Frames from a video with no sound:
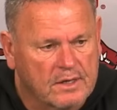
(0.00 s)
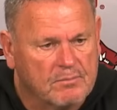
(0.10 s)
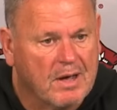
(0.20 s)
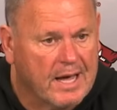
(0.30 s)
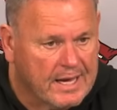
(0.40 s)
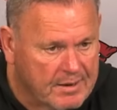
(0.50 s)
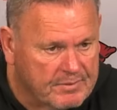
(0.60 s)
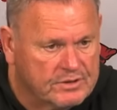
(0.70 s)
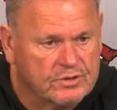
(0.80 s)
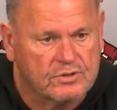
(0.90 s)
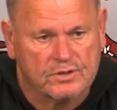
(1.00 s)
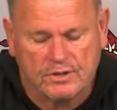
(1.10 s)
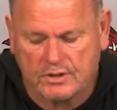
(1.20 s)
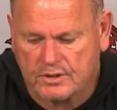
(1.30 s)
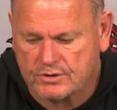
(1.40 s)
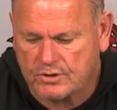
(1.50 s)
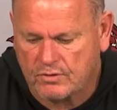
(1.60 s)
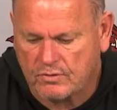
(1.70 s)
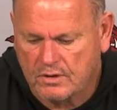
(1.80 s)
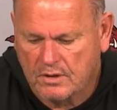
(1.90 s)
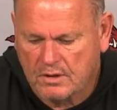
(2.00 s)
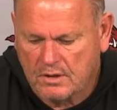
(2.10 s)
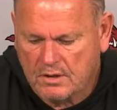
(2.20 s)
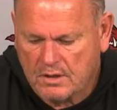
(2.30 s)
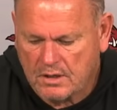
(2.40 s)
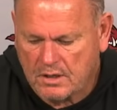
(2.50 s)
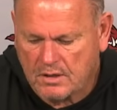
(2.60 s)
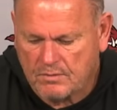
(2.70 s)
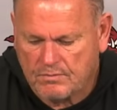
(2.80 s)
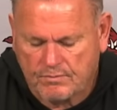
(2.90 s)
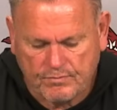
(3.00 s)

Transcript: and Miami's doing good. So, um,